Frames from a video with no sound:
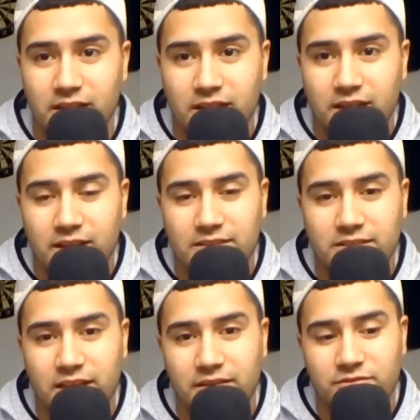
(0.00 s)

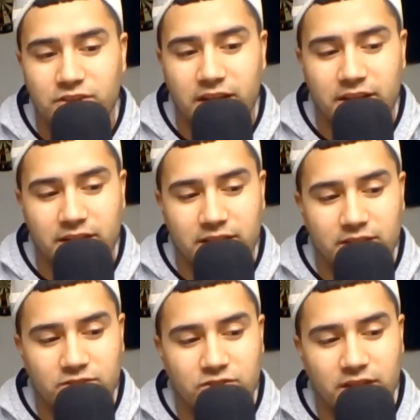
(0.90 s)
instead of trying
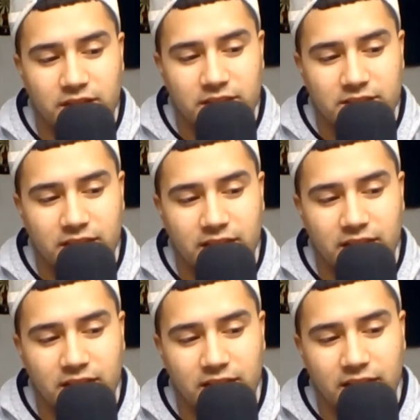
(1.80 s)
to say
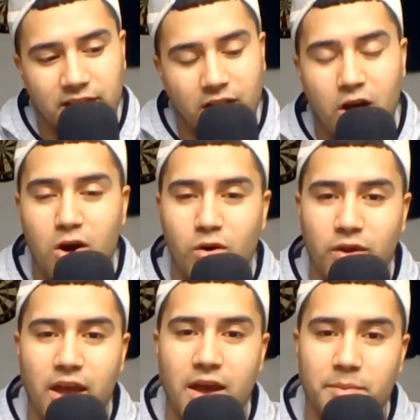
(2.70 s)
like, oh
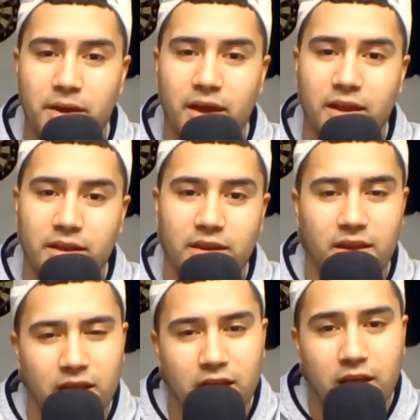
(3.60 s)
yeah, man,
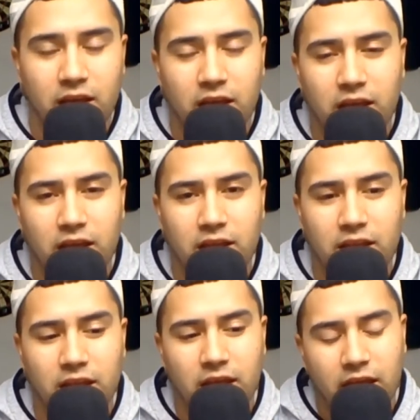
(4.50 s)
and
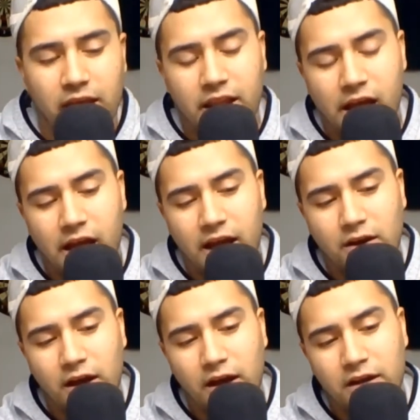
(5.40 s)

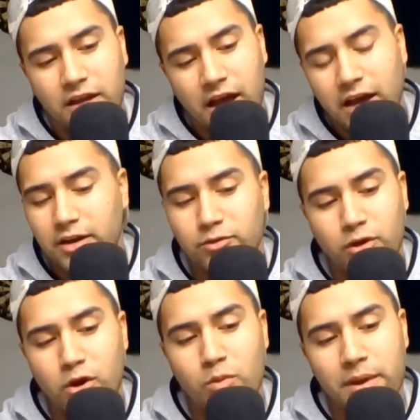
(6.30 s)
I don't
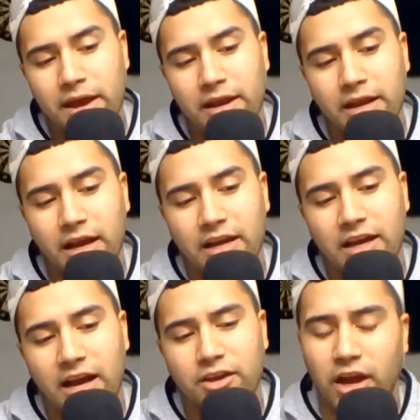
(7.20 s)
know, man.
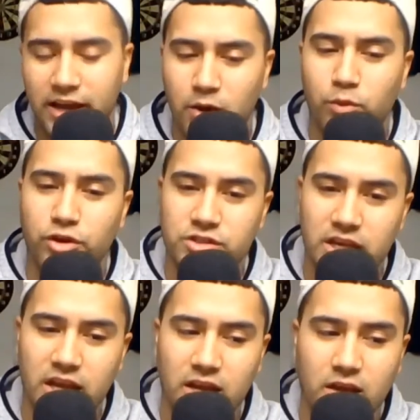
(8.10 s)
I get what you're
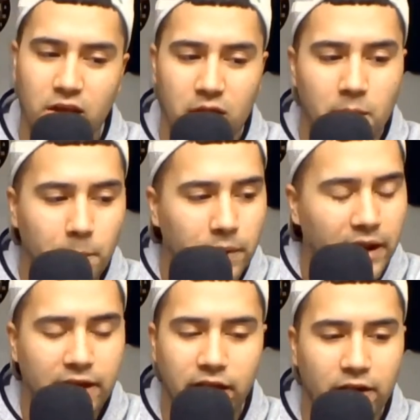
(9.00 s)
saying, but
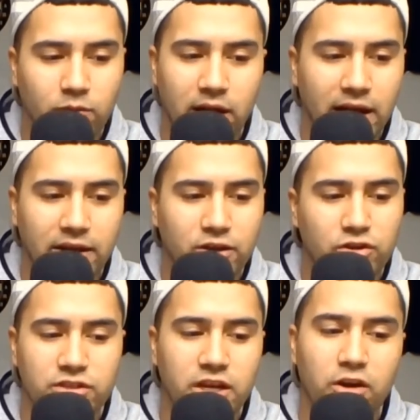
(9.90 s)
I couldn't
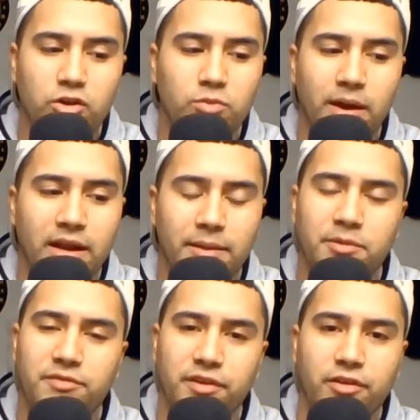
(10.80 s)
tell you, man. Let me
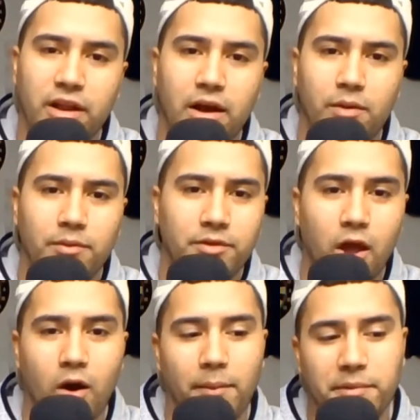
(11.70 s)
figure it out. No,
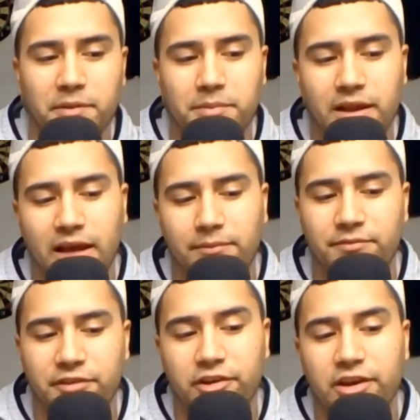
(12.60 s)
I'm gonna be like, I'm
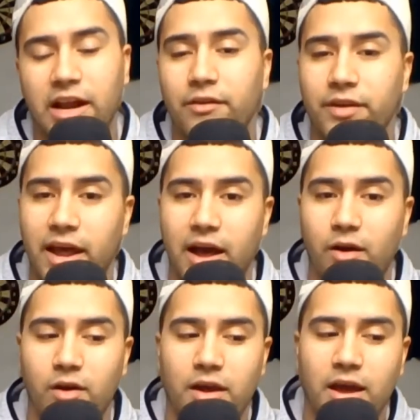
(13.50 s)
figuring it out now.
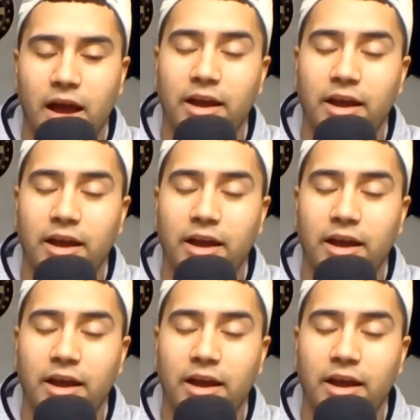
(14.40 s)
I get